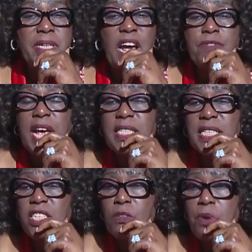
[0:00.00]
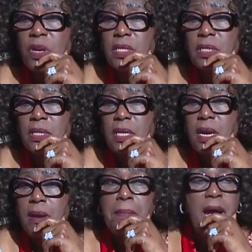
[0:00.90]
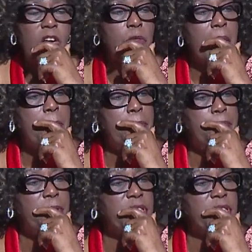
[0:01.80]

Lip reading: But after 6 months, my husband